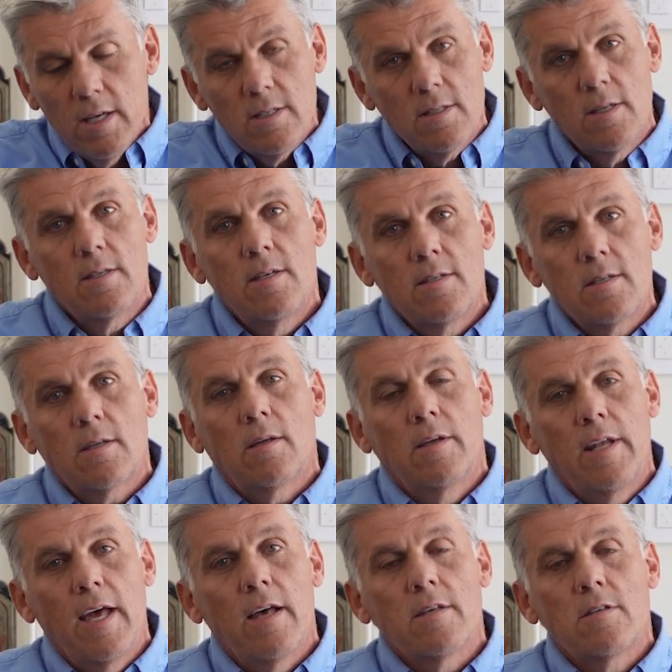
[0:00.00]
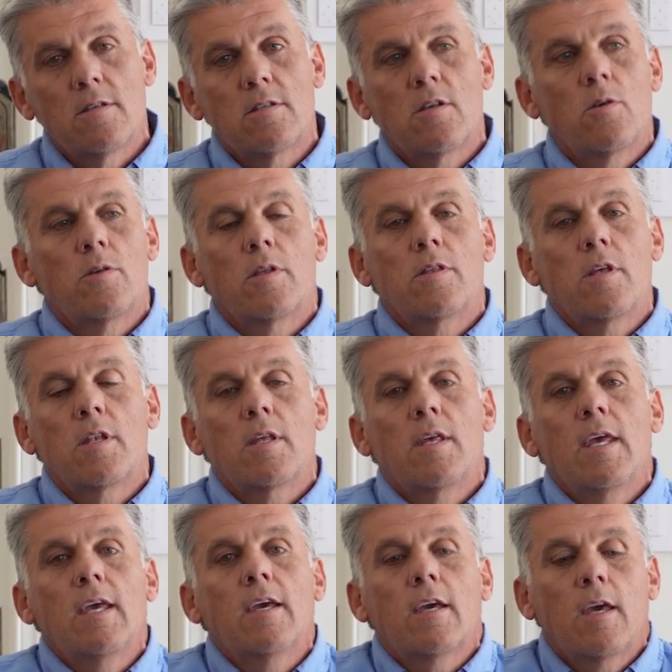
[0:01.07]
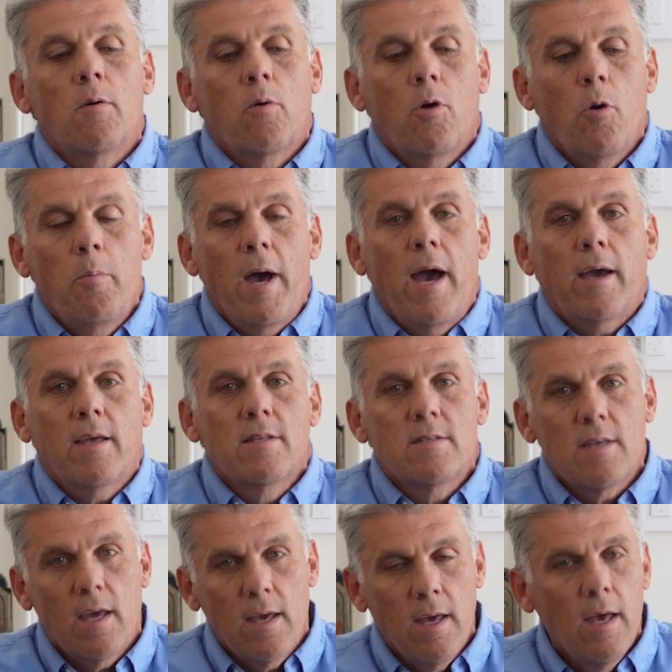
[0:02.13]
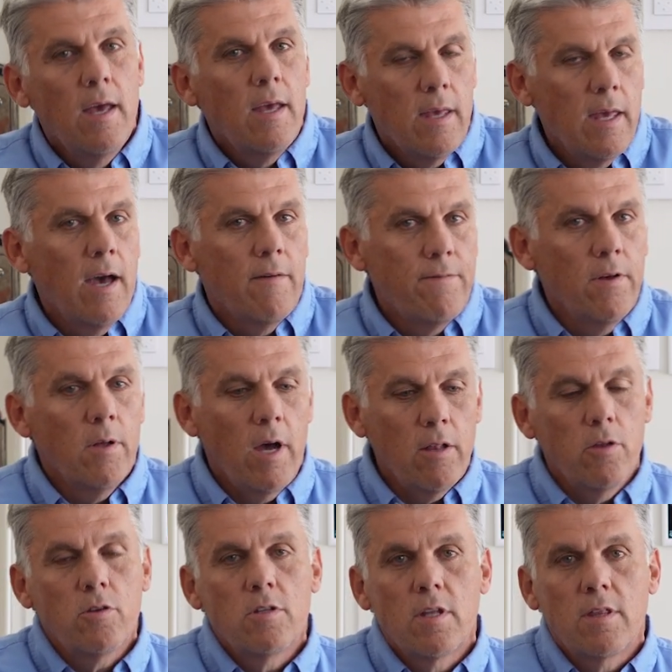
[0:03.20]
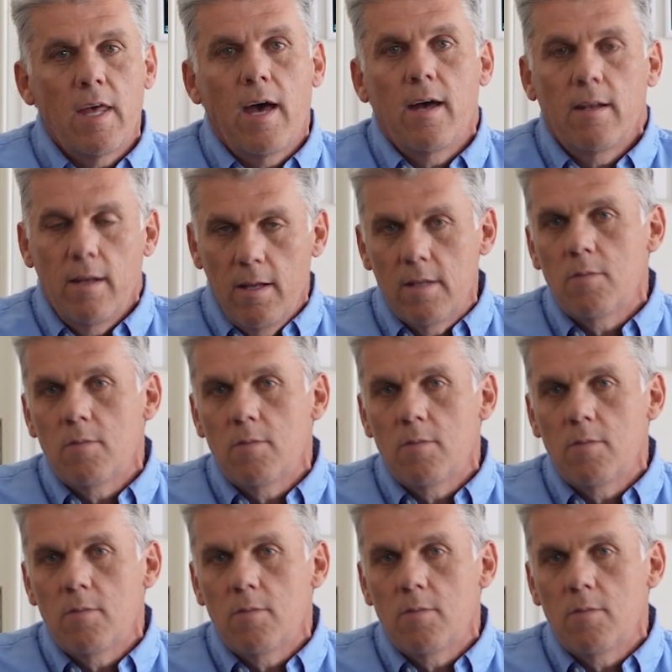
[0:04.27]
statistical analysis so that he could go back and say, yeah, Phil, I looked at that.